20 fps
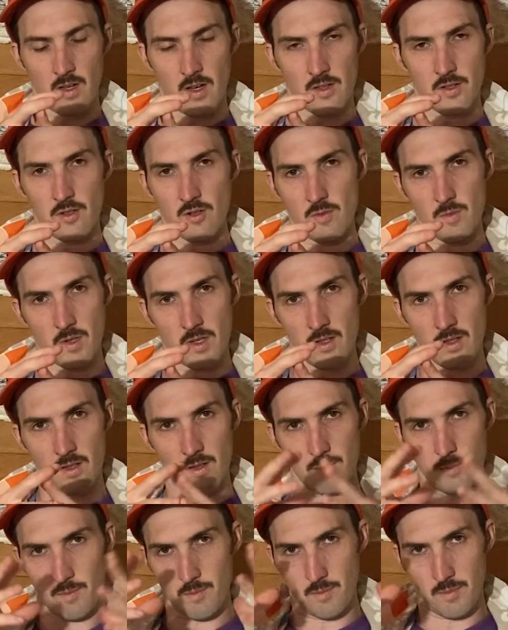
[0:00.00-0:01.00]
assuming
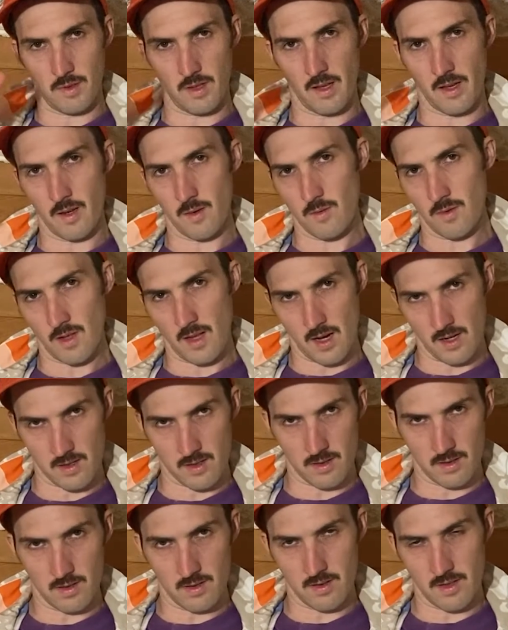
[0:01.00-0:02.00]
the plane will
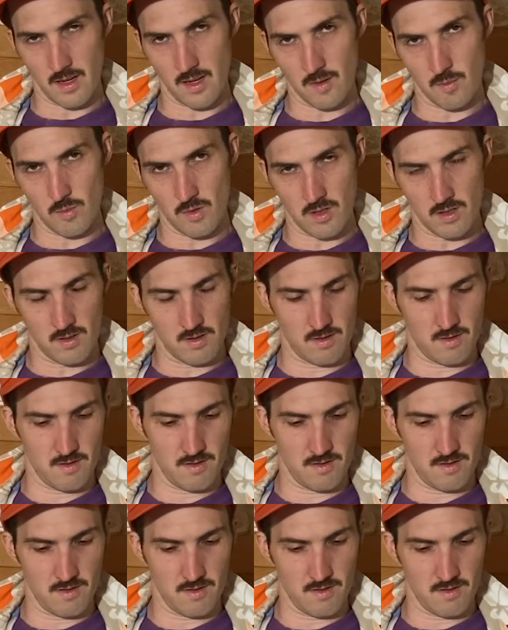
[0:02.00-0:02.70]
actually take me